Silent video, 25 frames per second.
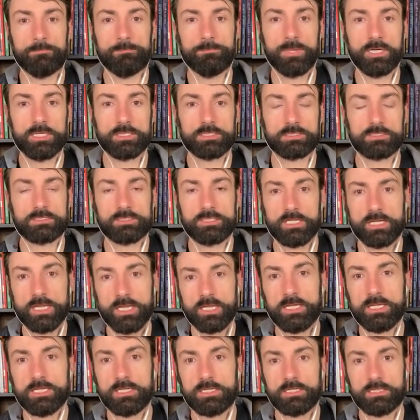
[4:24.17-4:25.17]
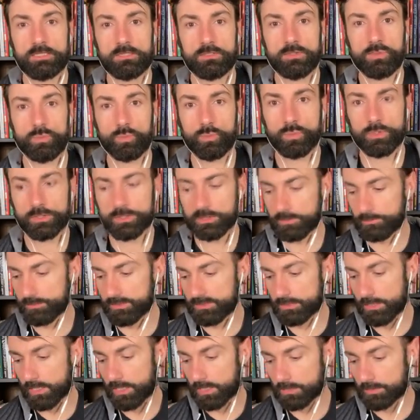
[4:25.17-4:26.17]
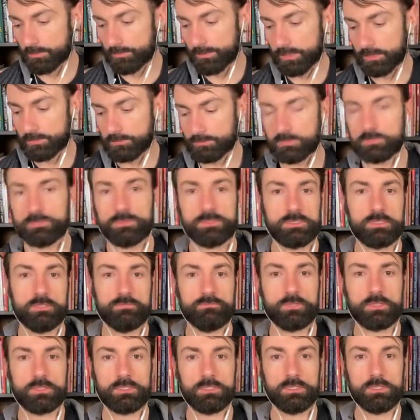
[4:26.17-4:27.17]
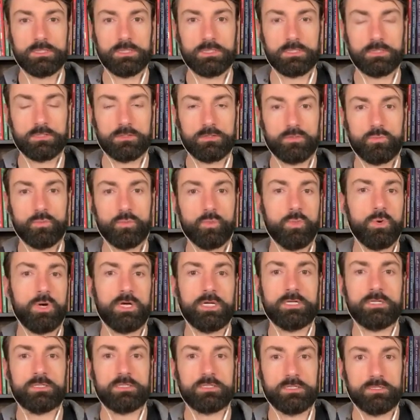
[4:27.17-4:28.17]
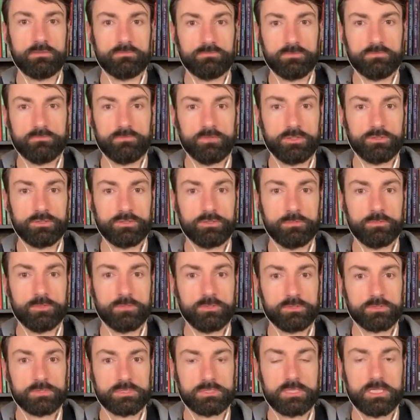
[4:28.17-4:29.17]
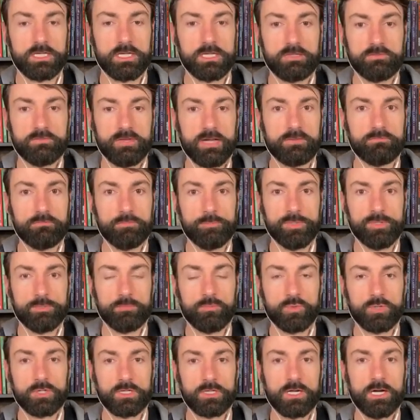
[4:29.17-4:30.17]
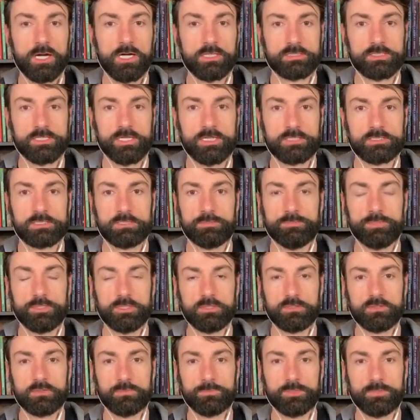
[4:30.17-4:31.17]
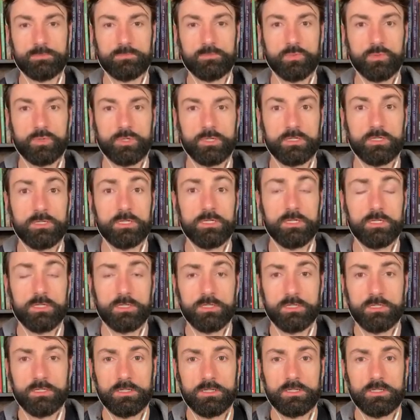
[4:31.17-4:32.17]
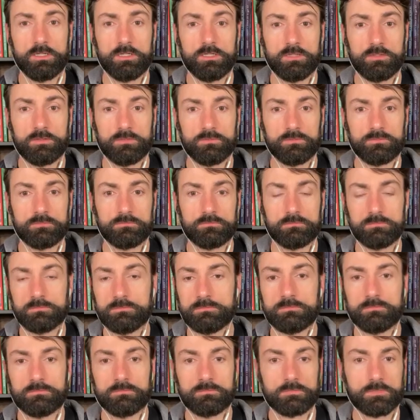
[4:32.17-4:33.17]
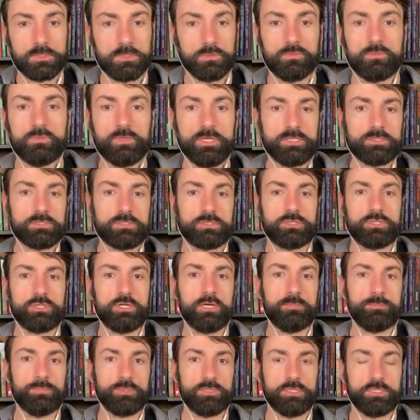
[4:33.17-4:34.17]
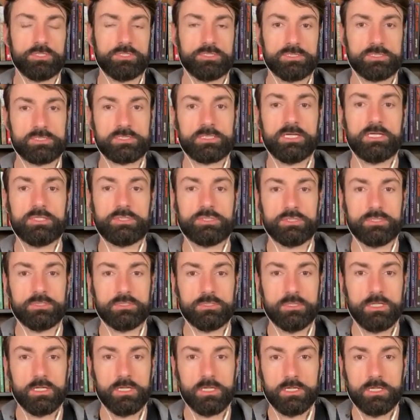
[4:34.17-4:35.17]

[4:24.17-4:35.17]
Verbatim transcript: But today we're going to be talking about specifically one of the variables to kind of have a bit more context and be a little bit more uh, razor sharp in our discussion.